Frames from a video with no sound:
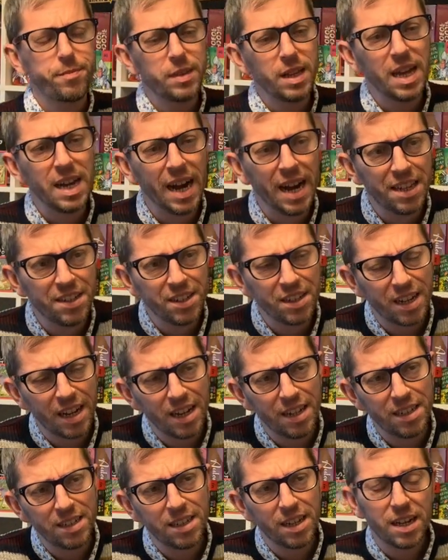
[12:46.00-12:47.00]
And
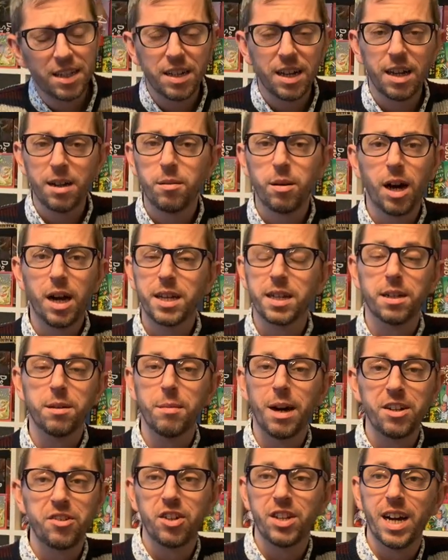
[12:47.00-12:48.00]
I can
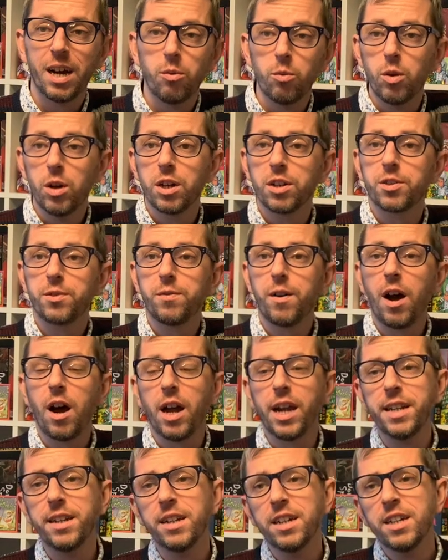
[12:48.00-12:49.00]
imagine that works
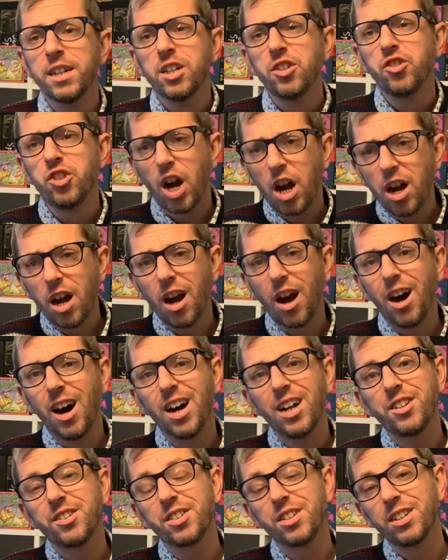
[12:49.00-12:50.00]
fine.
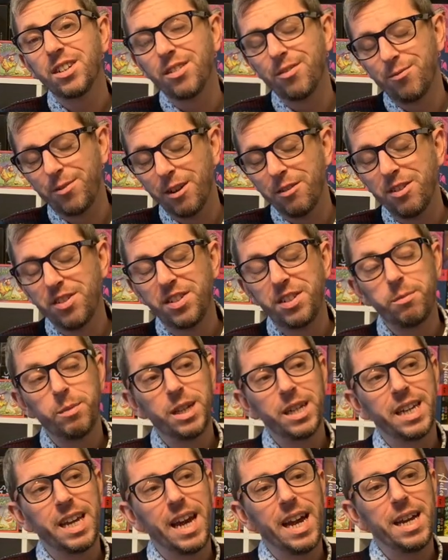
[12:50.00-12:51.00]
Junkart, a very
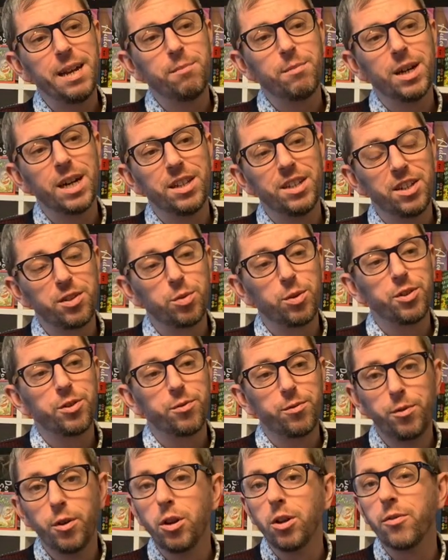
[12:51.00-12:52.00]
similar game, and this one's
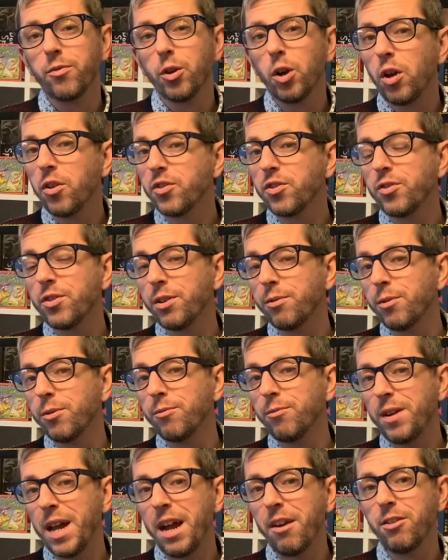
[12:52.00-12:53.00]
full of lots of
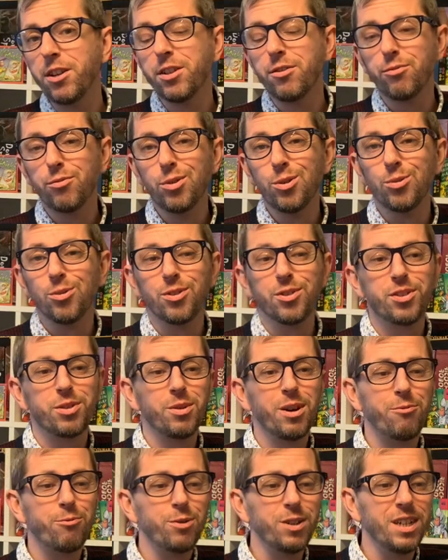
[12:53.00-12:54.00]
different variant rules.
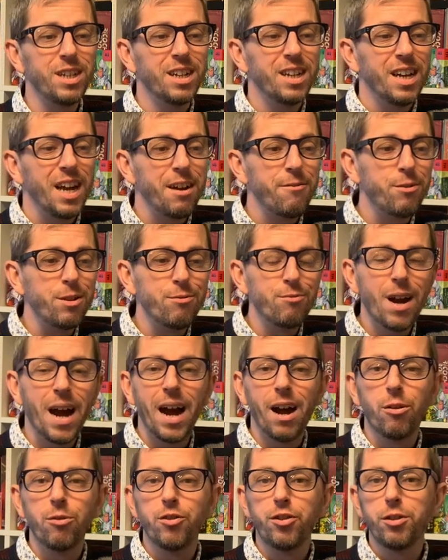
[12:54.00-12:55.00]
So every
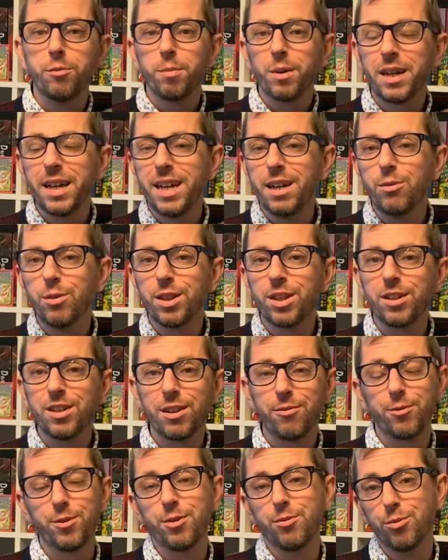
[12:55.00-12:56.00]
round you play with a
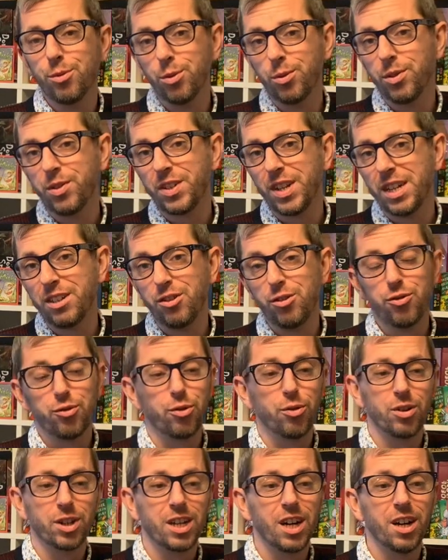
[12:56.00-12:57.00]
different rule set. You
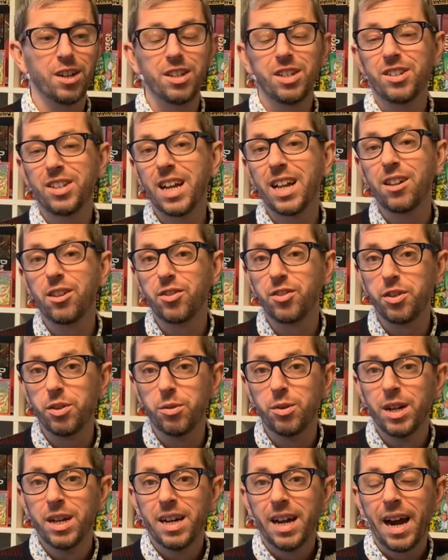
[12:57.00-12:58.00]
draw a card and it tells
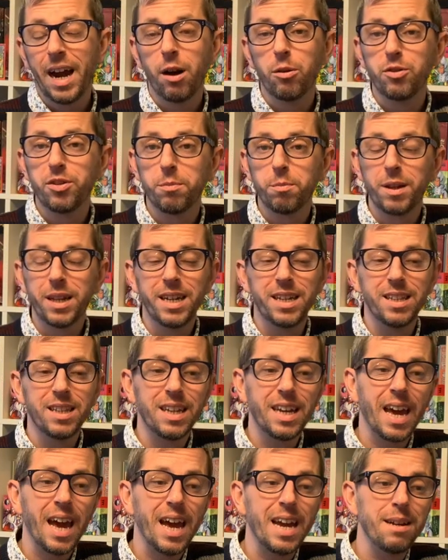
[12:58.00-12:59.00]
you how to play the
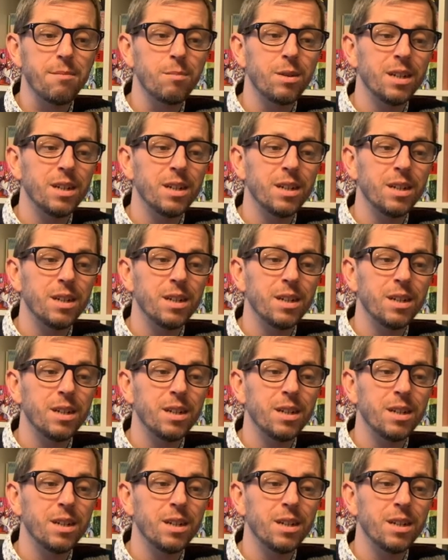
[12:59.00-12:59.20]
game.